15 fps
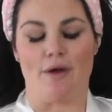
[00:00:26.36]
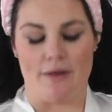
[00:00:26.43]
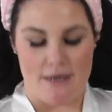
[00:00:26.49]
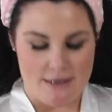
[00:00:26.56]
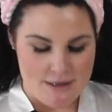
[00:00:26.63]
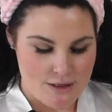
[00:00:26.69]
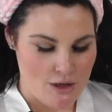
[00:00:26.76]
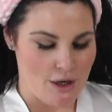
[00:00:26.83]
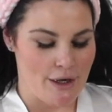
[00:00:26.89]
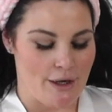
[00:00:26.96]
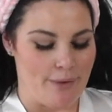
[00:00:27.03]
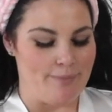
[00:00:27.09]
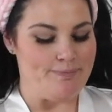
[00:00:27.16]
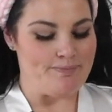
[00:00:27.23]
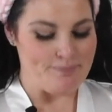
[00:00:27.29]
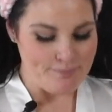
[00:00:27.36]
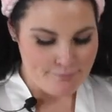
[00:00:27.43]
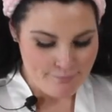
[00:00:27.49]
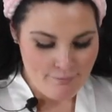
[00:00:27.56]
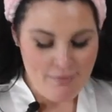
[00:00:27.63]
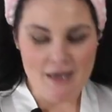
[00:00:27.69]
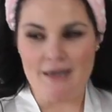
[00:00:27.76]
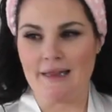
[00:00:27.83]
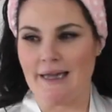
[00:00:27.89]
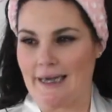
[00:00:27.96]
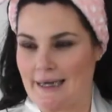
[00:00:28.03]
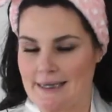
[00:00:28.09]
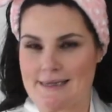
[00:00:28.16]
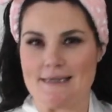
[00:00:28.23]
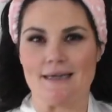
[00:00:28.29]
let's start here.
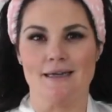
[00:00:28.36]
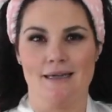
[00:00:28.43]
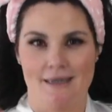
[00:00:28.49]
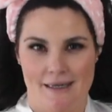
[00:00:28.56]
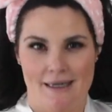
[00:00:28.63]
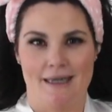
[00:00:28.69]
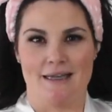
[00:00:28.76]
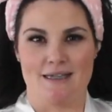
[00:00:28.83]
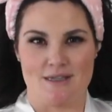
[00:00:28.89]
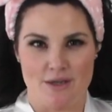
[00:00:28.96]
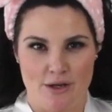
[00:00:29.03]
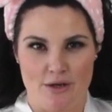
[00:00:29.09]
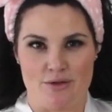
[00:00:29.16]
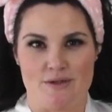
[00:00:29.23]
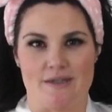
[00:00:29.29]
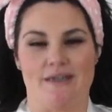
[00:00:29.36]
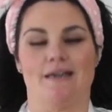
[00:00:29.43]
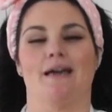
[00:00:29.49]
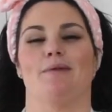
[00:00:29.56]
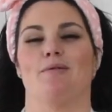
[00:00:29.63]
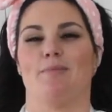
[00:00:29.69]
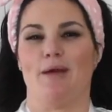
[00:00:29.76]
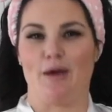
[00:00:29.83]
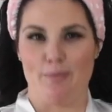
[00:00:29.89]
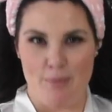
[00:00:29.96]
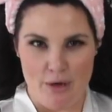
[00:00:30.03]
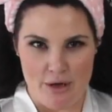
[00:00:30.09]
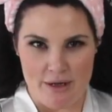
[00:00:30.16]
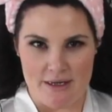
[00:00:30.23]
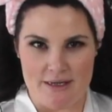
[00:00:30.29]
Ladies, listen closely. I'm a makeup
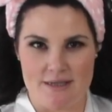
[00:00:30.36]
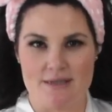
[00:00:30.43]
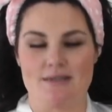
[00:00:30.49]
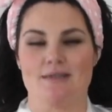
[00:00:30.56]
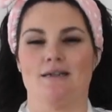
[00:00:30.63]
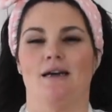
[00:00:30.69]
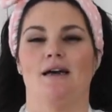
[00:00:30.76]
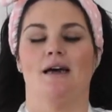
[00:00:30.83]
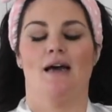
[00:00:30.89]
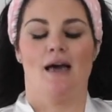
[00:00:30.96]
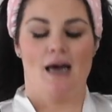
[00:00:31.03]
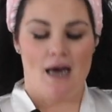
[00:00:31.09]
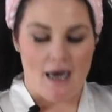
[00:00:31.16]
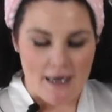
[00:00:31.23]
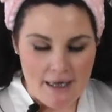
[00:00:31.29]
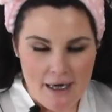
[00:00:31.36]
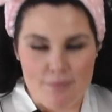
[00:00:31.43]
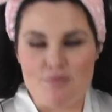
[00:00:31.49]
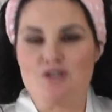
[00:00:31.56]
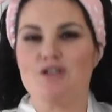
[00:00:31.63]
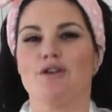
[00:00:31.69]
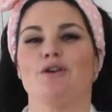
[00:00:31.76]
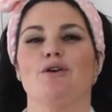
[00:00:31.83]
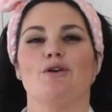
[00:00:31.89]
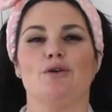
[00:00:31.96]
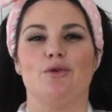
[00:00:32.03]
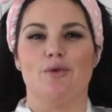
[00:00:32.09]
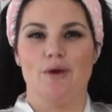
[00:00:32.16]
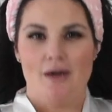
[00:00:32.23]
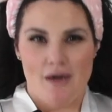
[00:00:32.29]
artist. I come to
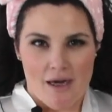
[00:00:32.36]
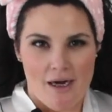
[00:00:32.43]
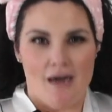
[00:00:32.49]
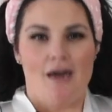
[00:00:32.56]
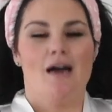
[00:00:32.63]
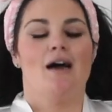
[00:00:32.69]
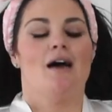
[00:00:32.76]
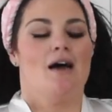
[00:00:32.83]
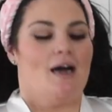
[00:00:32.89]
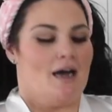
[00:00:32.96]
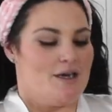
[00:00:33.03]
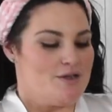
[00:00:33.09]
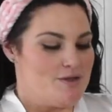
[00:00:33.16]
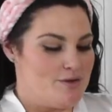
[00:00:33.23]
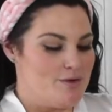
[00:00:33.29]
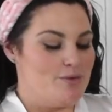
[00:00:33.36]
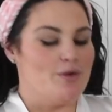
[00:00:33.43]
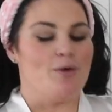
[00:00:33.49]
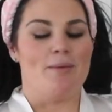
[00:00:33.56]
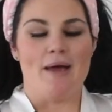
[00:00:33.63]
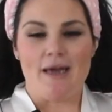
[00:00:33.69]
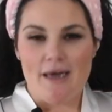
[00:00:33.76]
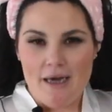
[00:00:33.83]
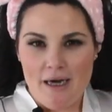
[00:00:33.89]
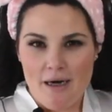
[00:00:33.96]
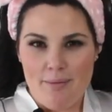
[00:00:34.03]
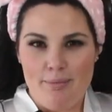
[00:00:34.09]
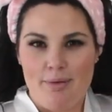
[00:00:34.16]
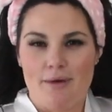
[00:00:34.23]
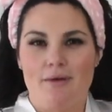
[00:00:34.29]
you, I do your
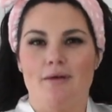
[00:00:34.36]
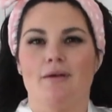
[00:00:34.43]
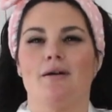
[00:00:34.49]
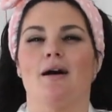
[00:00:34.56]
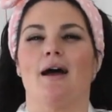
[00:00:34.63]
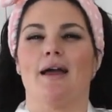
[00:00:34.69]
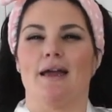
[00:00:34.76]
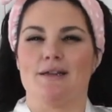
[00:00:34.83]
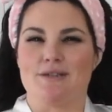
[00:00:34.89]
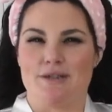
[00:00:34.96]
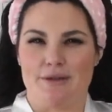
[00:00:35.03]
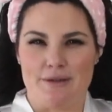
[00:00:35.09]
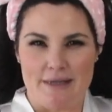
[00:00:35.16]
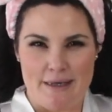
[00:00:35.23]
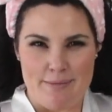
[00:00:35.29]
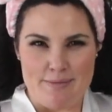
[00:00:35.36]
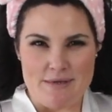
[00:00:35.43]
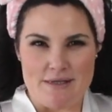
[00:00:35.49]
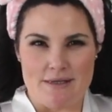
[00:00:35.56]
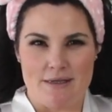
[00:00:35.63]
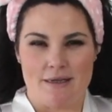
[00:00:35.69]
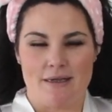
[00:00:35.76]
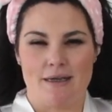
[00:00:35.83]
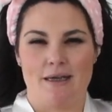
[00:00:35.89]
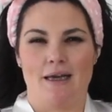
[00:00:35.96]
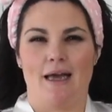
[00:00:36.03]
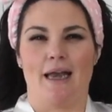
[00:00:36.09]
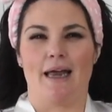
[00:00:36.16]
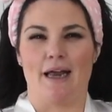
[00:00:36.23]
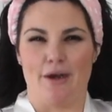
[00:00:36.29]
makeup, I get to your lips,
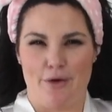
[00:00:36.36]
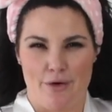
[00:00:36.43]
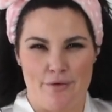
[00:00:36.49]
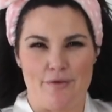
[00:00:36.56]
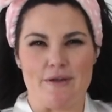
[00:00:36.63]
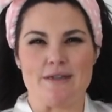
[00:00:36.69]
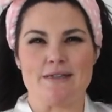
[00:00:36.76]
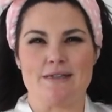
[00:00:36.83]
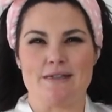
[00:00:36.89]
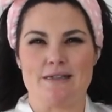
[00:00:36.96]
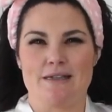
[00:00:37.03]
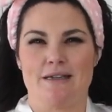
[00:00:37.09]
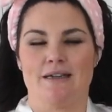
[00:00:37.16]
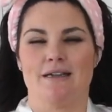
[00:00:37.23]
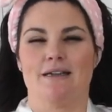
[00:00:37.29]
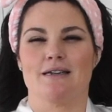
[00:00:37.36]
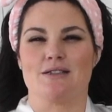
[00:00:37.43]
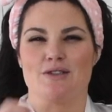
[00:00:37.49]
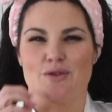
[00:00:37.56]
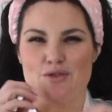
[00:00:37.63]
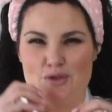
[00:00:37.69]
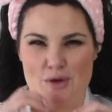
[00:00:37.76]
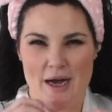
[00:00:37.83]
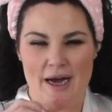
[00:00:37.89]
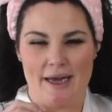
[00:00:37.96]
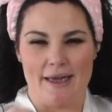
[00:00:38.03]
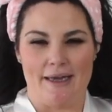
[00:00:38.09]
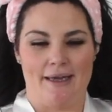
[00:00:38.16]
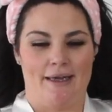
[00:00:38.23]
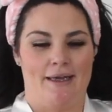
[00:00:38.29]
and I get nervous because they're
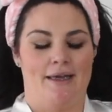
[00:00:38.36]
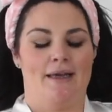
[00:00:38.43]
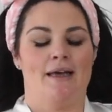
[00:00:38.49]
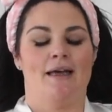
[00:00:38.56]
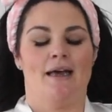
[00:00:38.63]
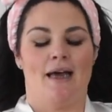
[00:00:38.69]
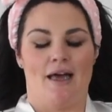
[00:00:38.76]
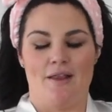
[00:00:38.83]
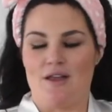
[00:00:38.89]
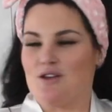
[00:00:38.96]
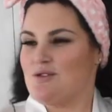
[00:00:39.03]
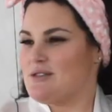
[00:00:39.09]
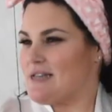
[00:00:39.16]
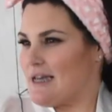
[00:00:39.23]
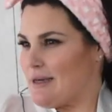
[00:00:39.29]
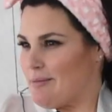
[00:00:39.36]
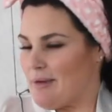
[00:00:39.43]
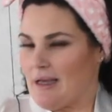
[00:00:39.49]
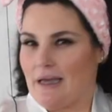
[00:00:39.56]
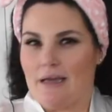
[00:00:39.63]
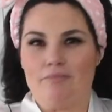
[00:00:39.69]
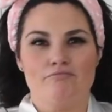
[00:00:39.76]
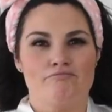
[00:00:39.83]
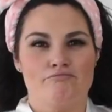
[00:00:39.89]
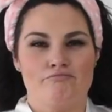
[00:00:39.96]
dry. And then you say to me,